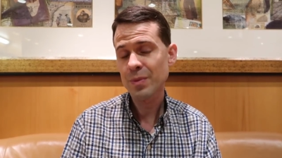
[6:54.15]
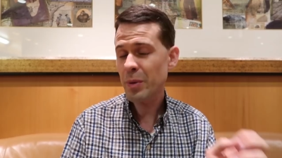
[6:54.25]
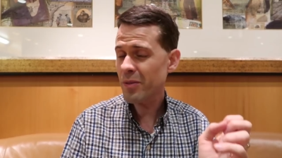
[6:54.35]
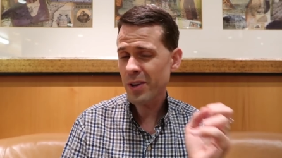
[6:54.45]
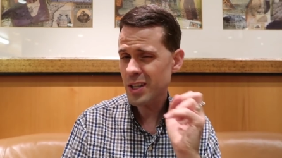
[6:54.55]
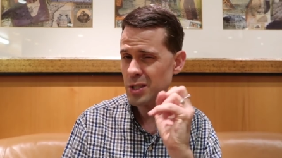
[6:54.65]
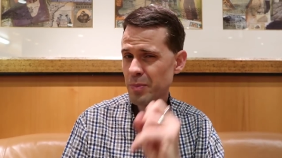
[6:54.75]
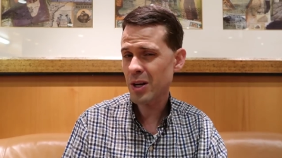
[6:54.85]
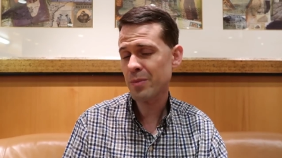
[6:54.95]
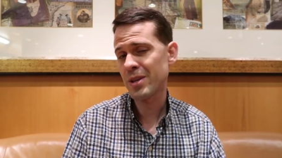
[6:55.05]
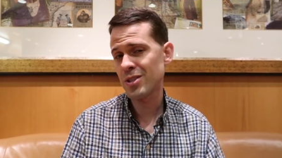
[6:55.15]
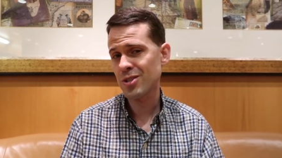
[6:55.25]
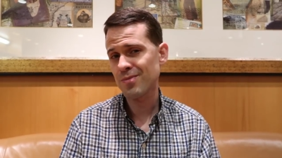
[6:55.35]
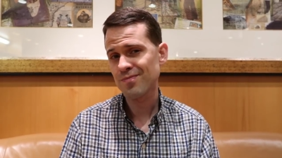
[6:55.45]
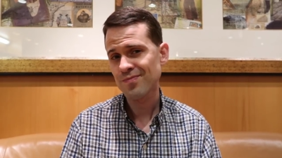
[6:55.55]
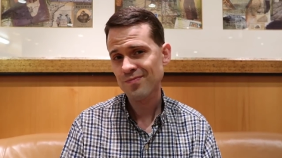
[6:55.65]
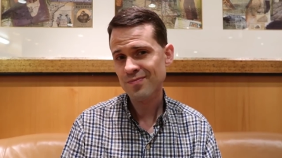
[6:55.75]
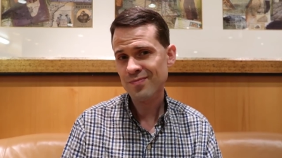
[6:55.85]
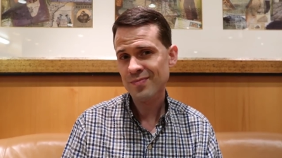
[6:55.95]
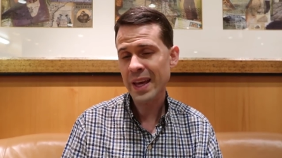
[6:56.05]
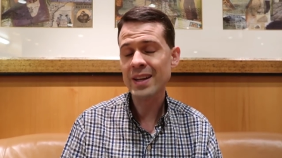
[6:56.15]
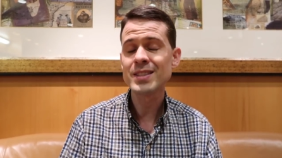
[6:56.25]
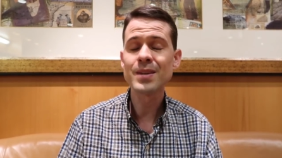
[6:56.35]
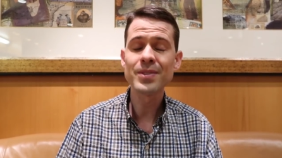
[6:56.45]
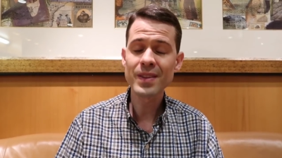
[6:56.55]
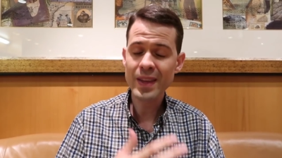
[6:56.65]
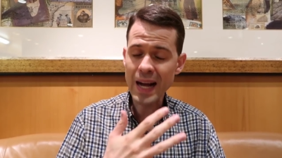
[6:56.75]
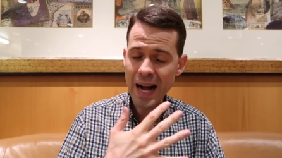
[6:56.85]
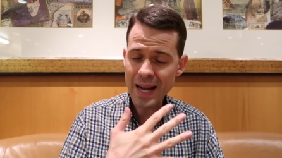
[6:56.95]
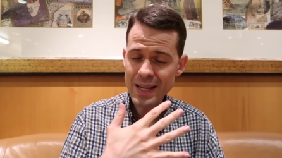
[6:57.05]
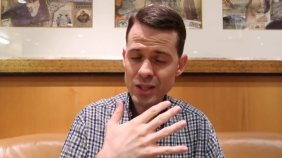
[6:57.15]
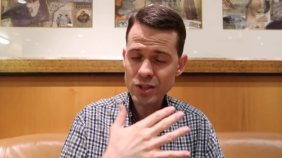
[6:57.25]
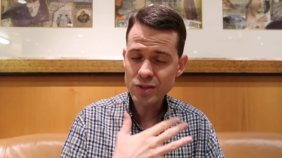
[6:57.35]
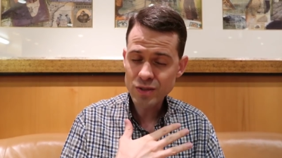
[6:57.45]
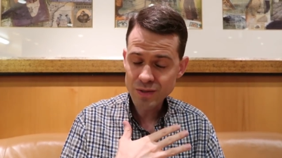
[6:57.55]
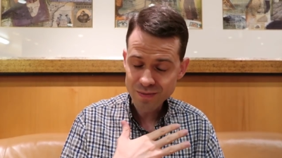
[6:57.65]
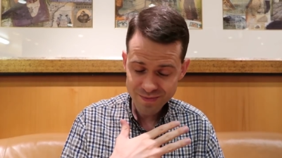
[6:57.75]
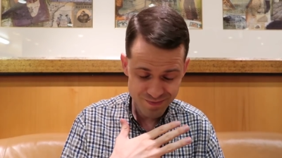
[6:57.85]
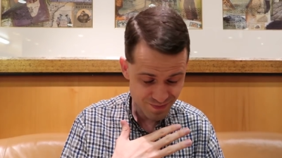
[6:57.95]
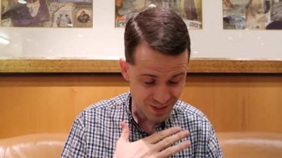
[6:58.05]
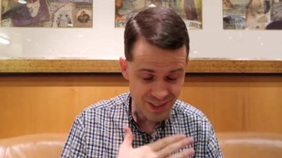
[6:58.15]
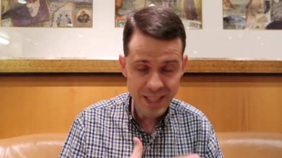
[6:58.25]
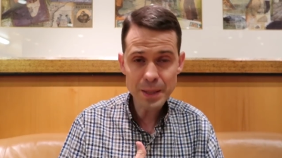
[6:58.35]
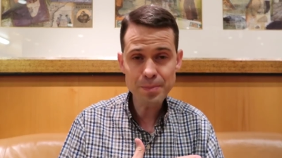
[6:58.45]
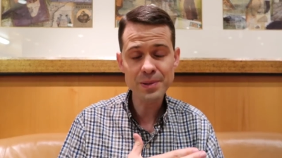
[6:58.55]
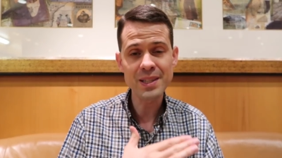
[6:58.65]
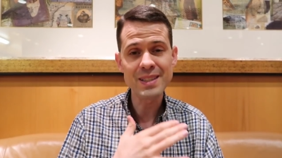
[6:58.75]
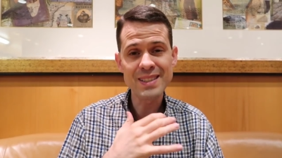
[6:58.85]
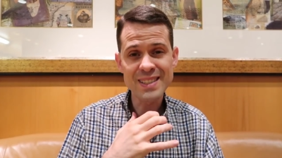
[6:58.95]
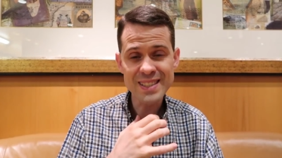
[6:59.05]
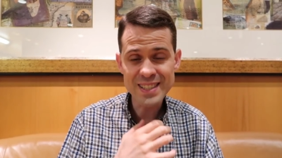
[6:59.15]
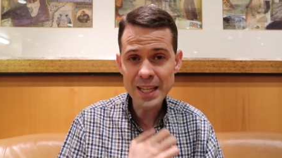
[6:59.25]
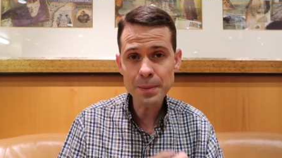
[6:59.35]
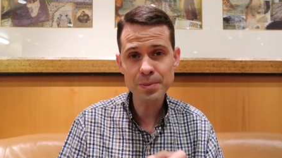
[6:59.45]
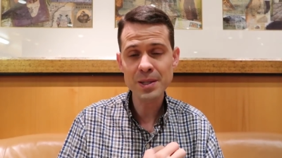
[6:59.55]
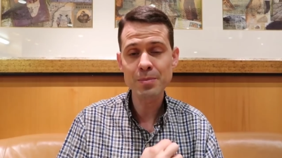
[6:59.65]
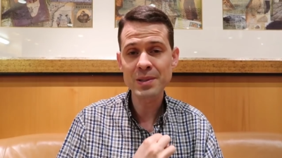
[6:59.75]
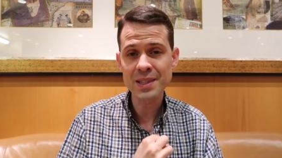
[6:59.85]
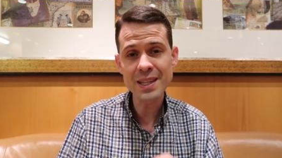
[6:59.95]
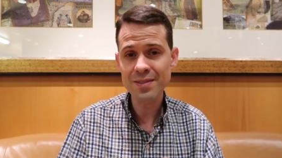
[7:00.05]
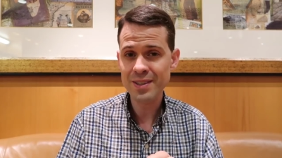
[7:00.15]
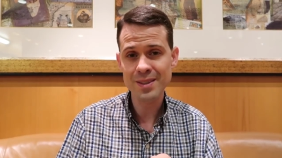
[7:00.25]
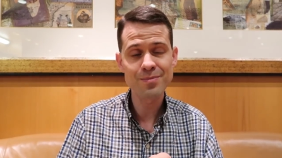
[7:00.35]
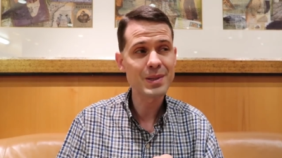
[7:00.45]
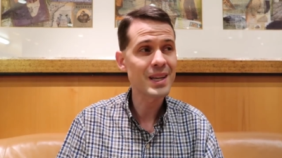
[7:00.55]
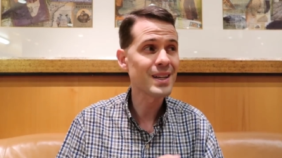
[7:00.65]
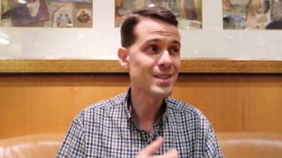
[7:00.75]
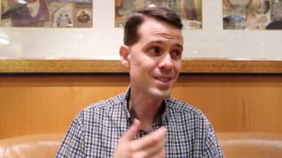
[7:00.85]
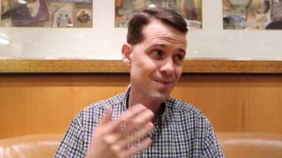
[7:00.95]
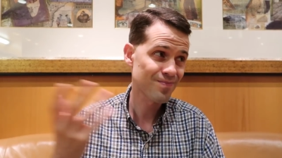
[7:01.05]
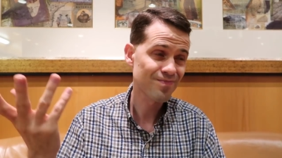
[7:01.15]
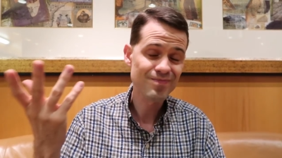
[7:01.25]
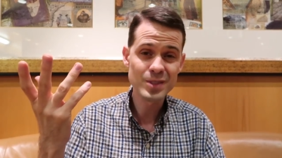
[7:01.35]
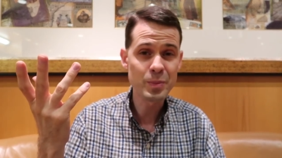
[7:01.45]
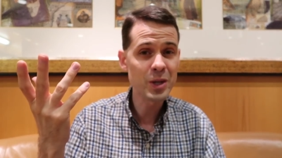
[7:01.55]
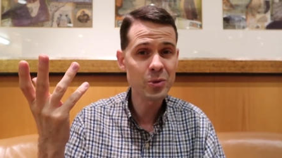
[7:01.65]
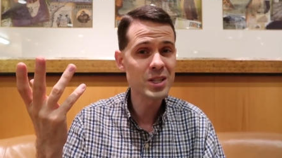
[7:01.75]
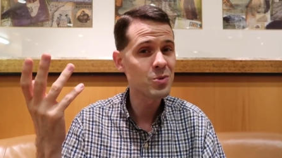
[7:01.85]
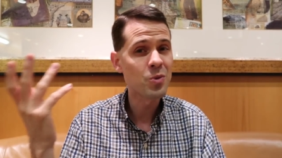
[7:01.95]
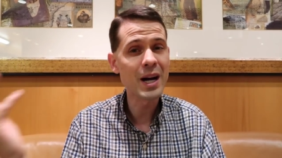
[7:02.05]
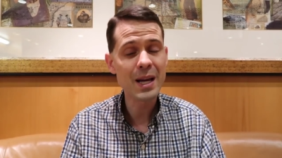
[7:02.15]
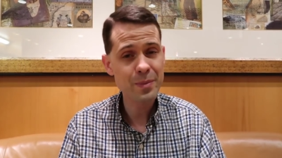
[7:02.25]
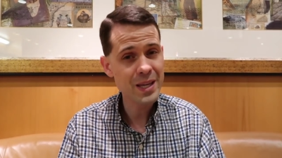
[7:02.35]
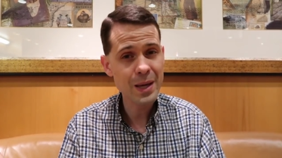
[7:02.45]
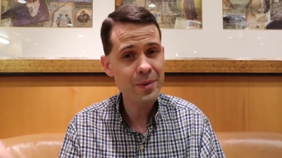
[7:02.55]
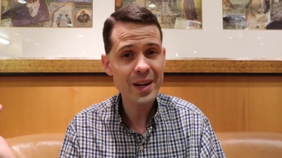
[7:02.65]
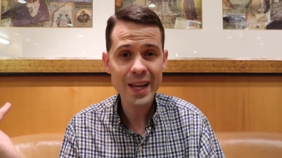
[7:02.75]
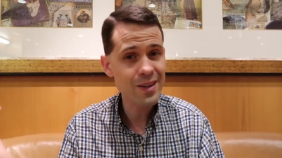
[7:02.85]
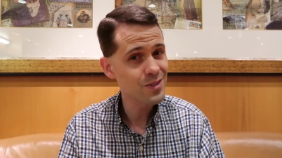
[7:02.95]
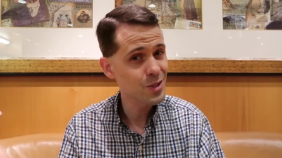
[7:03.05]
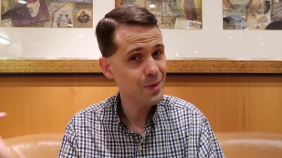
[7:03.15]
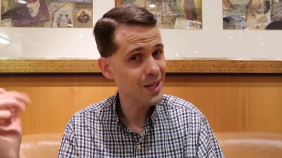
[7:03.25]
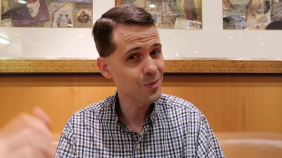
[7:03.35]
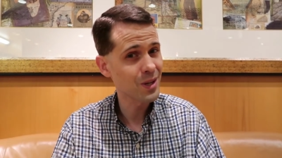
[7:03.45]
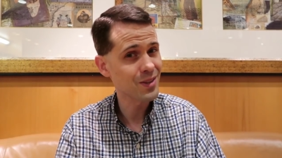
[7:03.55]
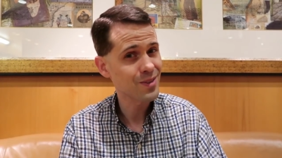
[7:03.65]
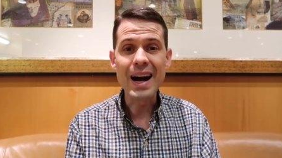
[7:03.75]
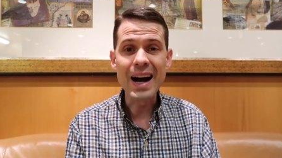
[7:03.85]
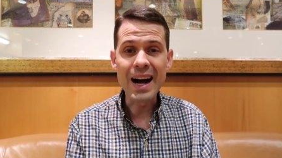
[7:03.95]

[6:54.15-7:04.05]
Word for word: Bit of an experiment. And it's something that I deeply, deeply believe in because it's a big reason why I became an accountant to begin with.